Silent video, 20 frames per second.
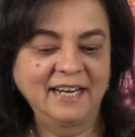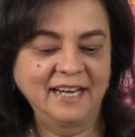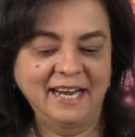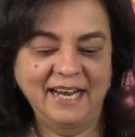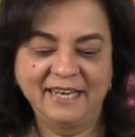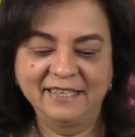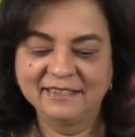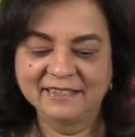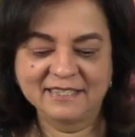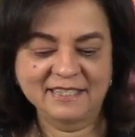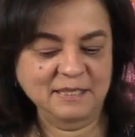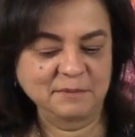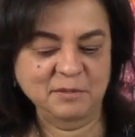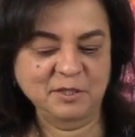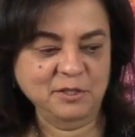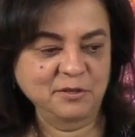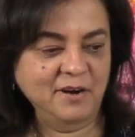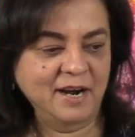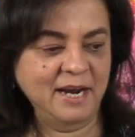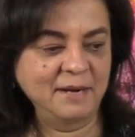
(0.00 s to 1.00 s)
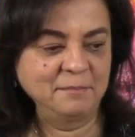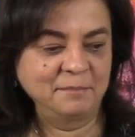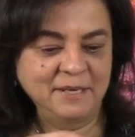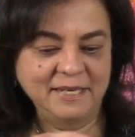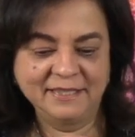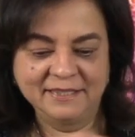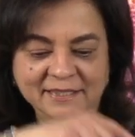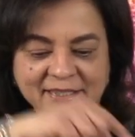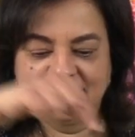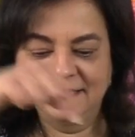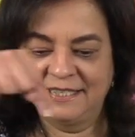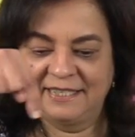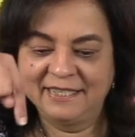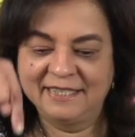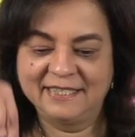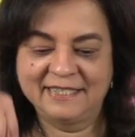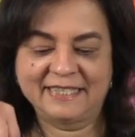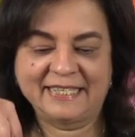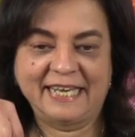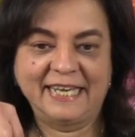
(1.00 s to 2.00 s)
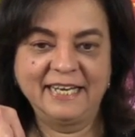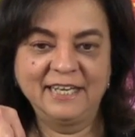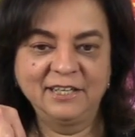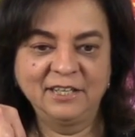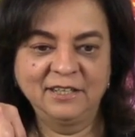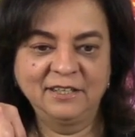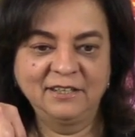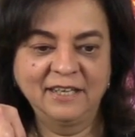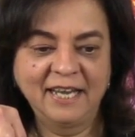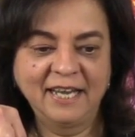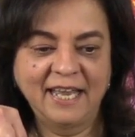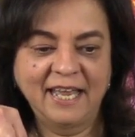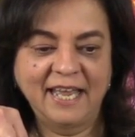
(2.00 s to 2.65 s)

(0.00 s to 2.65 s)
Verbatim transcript: And the subscribe button is here.